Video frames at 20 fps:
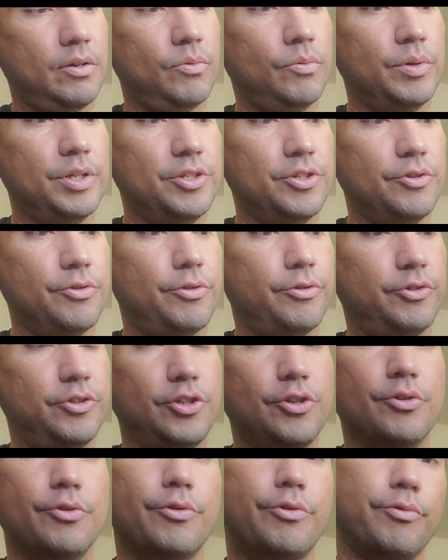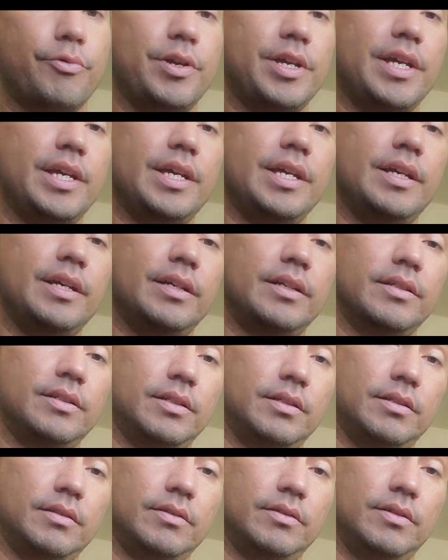we do 2, 3,
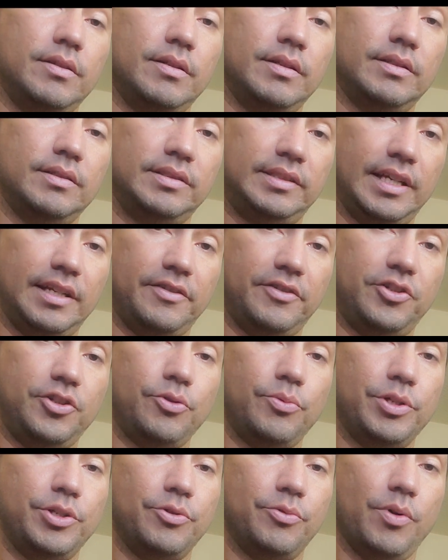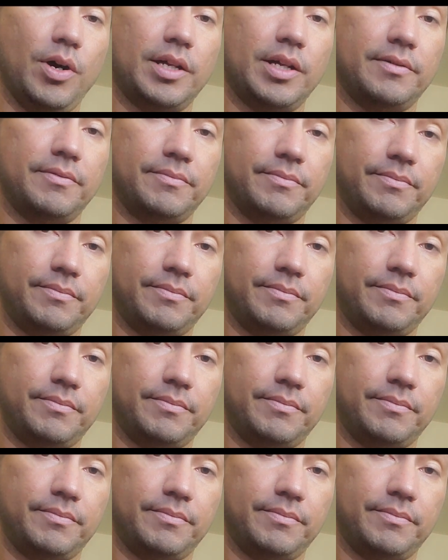instead of 2, we do 1,